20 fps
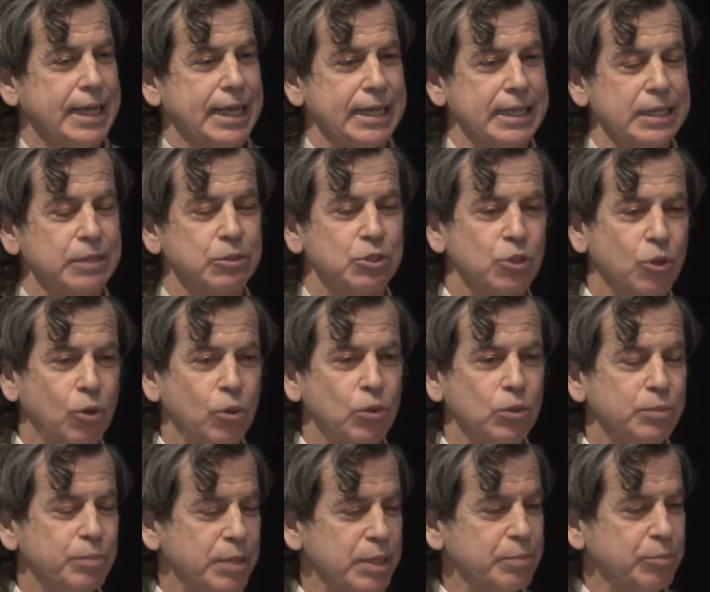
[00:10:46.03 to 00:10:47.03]
And he
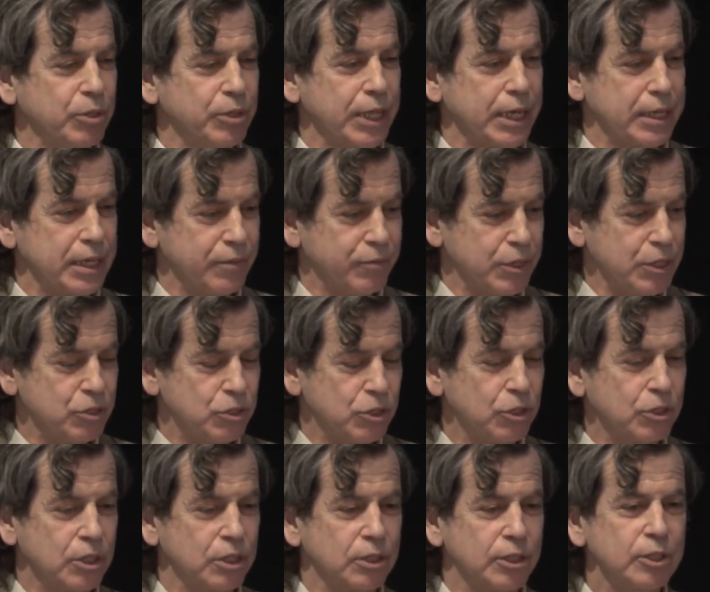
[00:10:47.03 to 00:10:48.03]
told people that if he
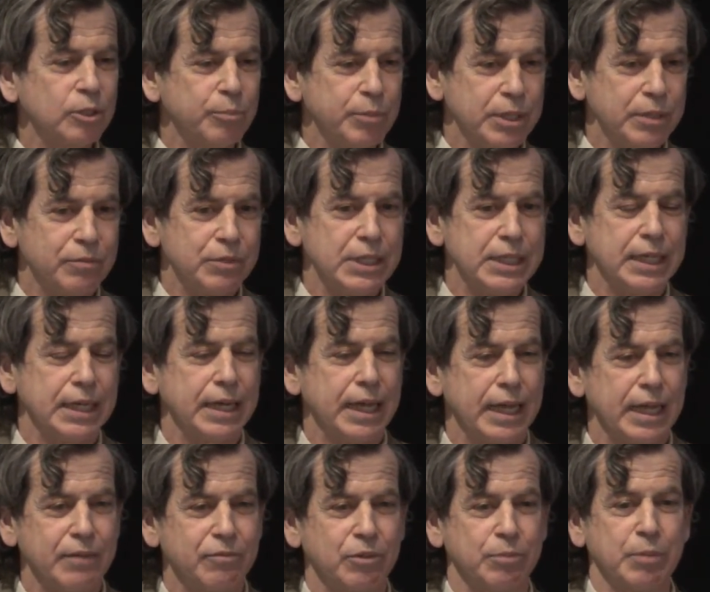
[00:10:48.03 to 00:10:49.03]
took a little bit of
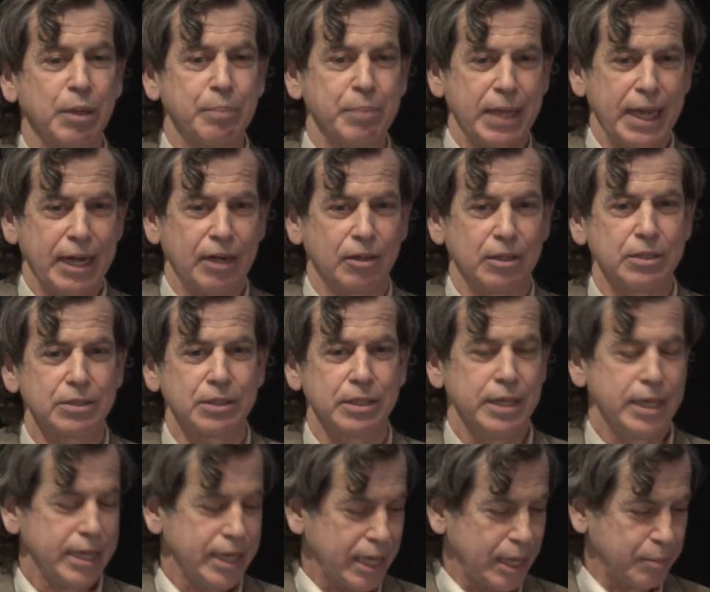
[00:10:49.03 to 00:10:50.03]
DNA from a parent
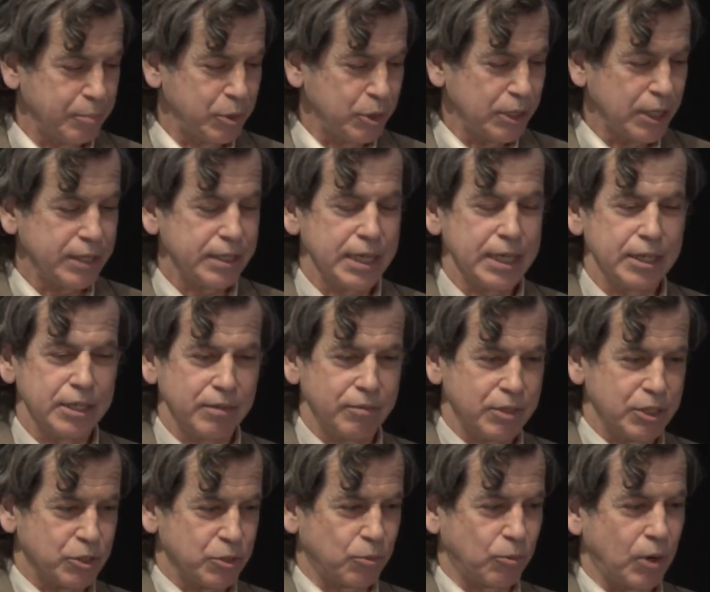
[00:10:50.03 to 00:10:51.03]
and put it at the end of
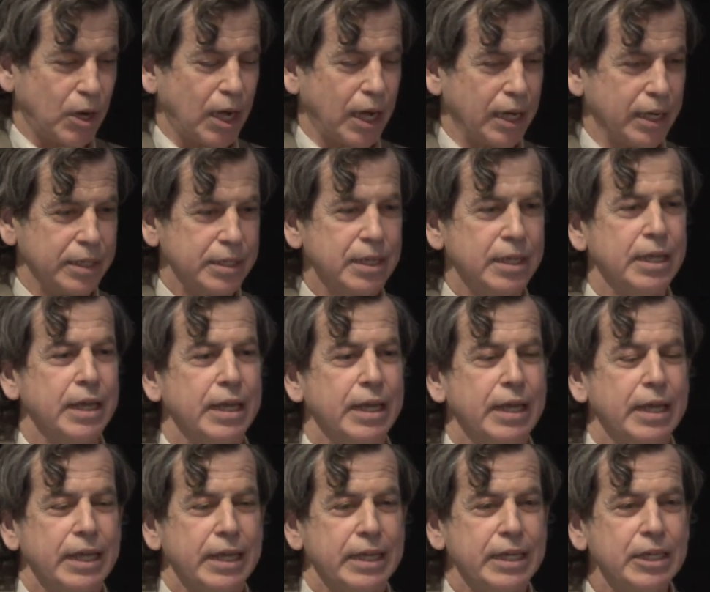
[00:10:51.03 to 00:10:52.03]
this rod,
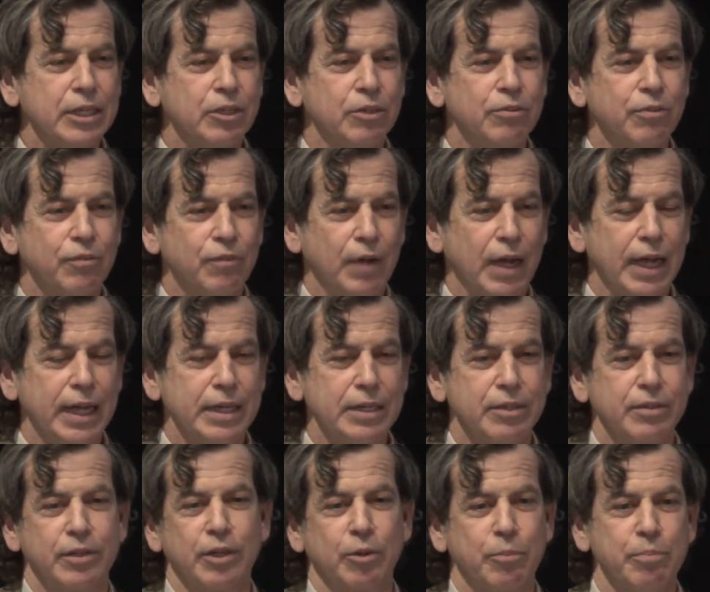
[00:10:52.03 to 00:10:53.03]
he could
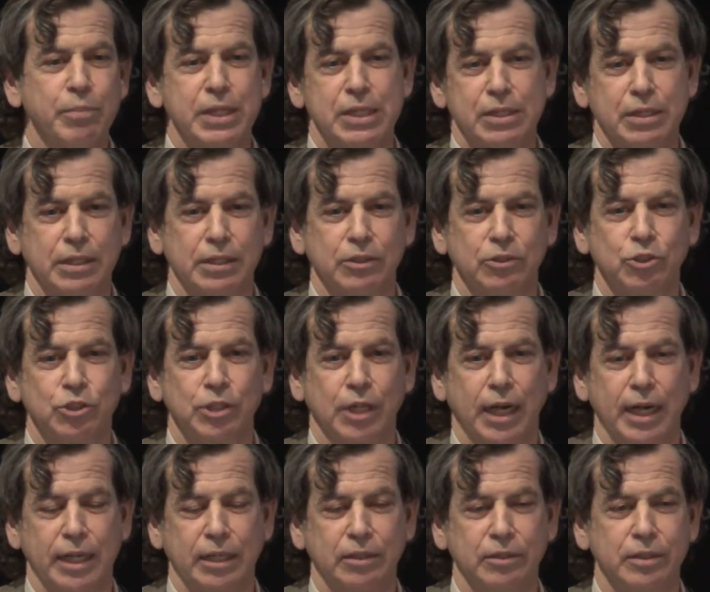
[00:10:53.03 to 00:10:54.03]
find their missing
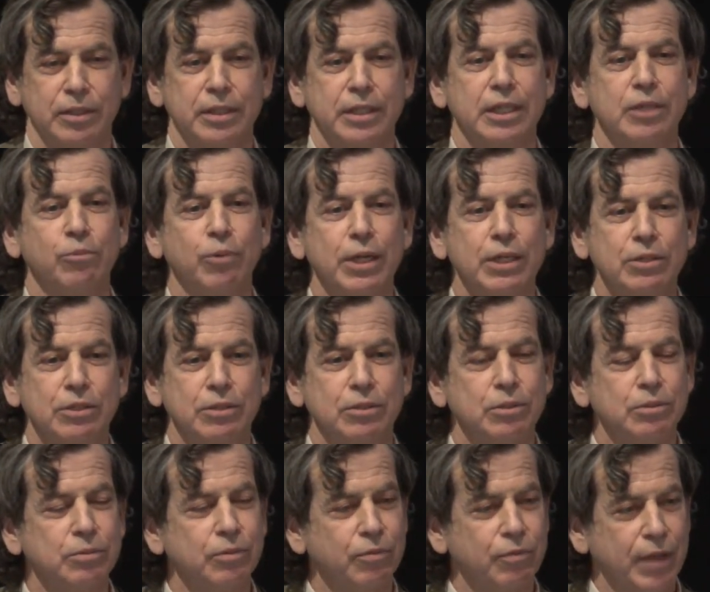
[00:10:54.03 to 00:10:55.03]
child. He went
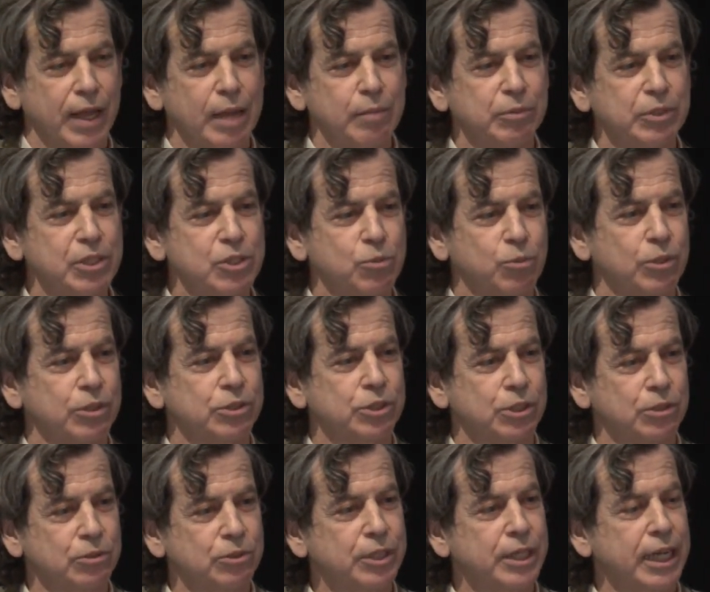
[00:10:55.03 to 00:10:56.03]
to families where
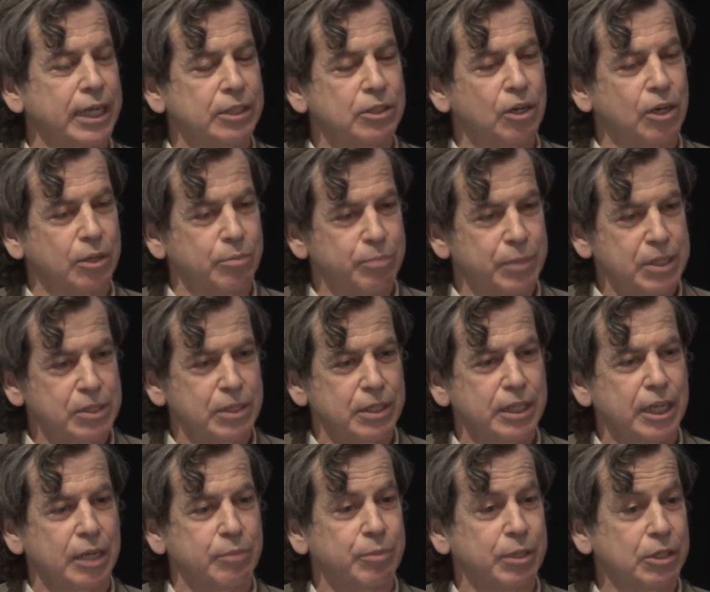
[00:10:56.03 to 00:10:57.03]
children had gone
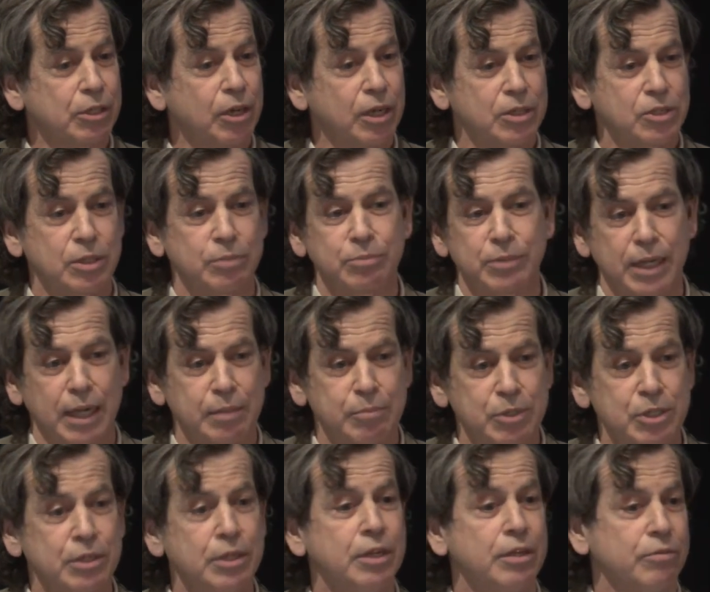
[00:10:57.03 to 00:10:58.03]
missing, had been gone
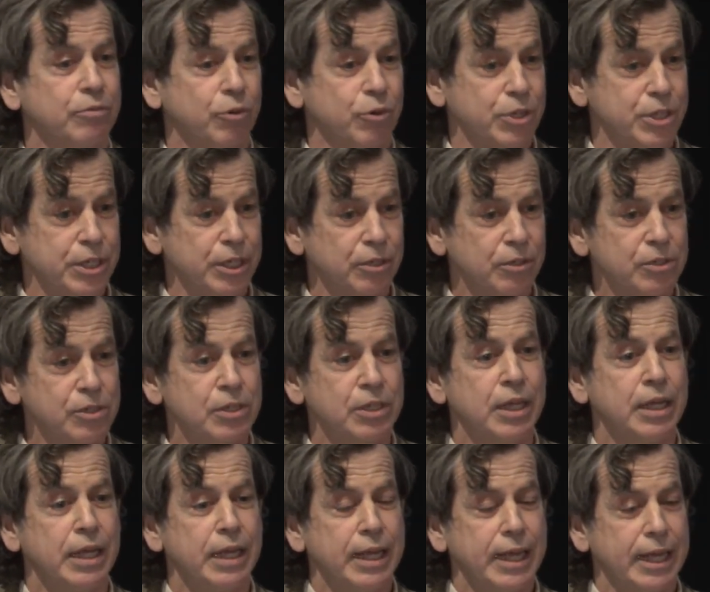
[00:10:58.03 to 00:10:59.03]
sometimes for years,
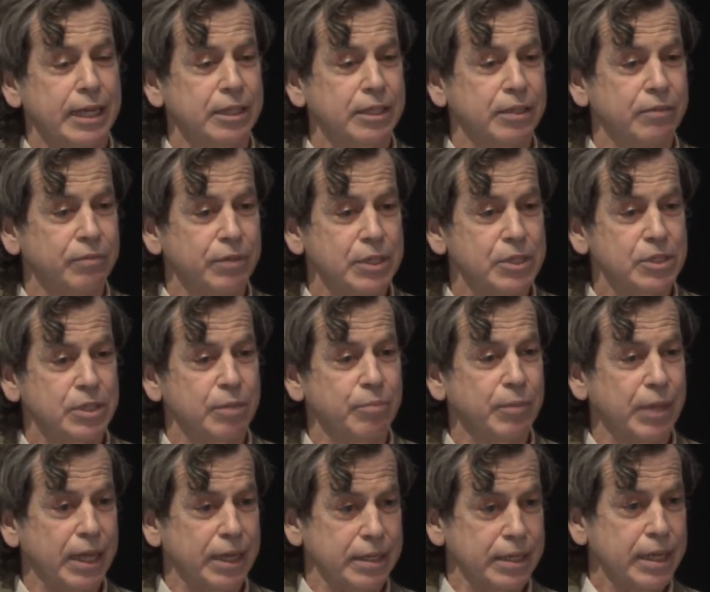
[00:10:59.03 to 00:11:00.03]
and convinced
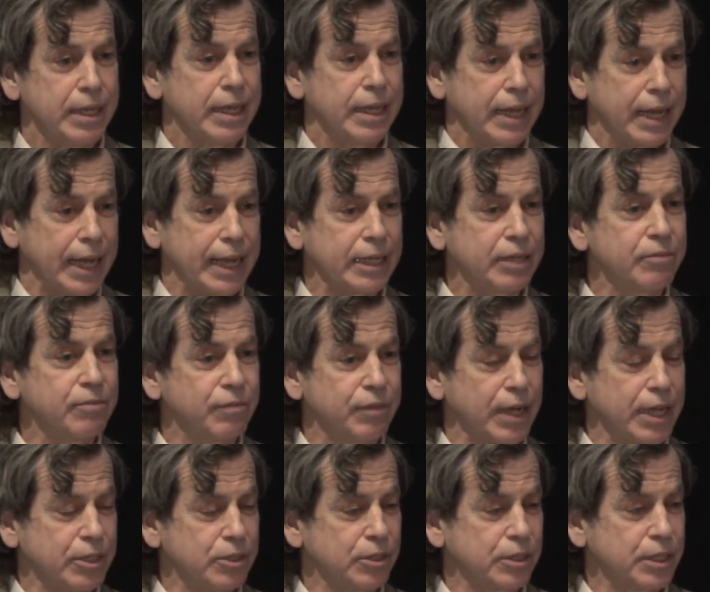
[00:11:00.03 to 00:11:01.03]
them that I can
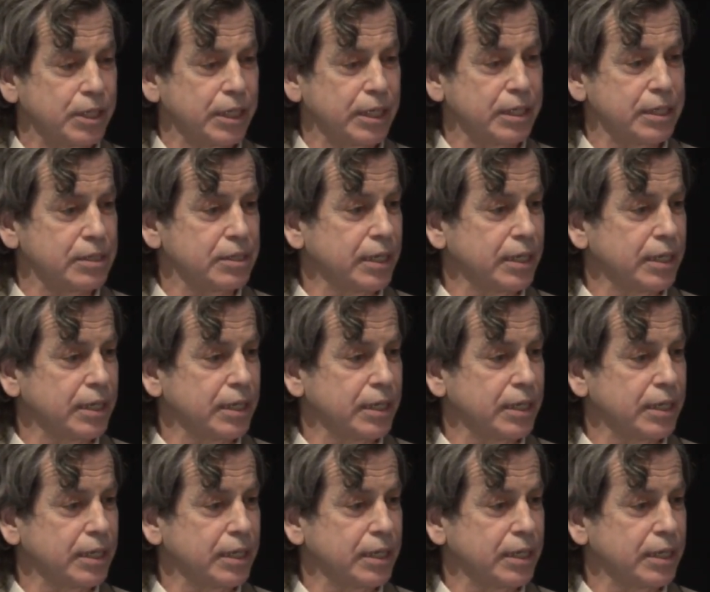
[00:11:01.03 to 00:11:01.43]
find your kid.